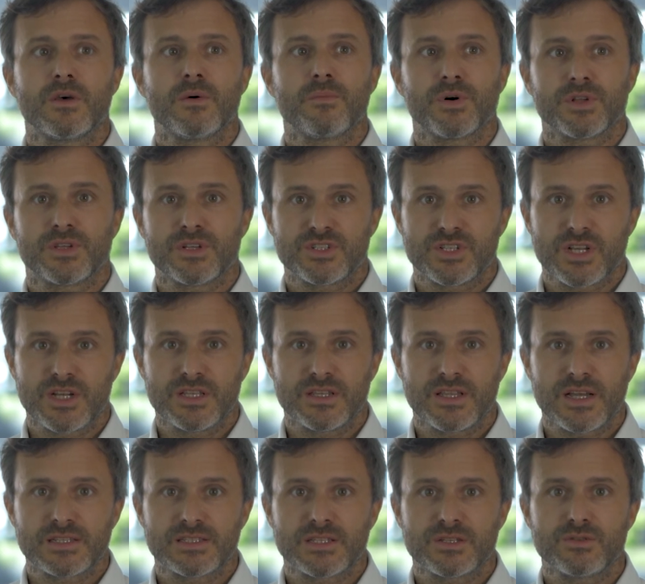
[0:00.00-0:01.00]
potentially
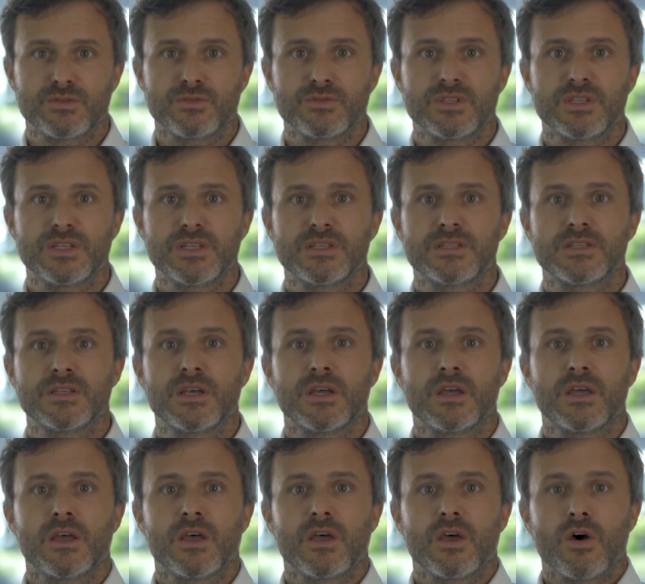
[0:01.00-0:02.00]
tax and duties.
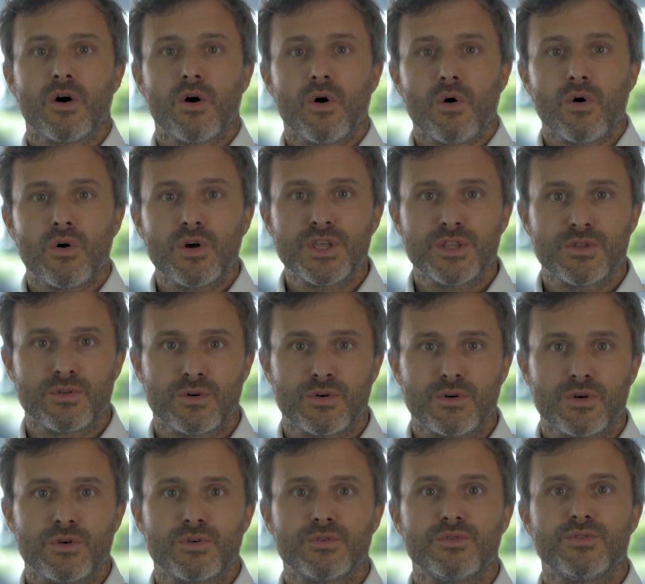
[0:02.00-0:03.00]
All in
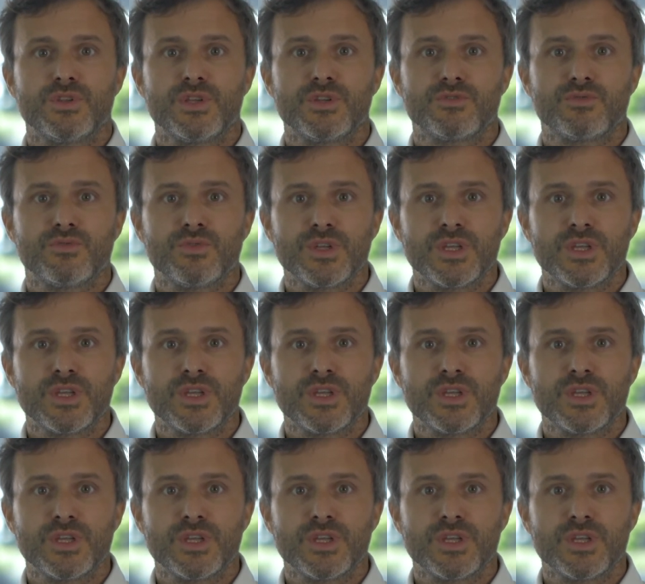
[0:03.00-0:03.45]
all, you need to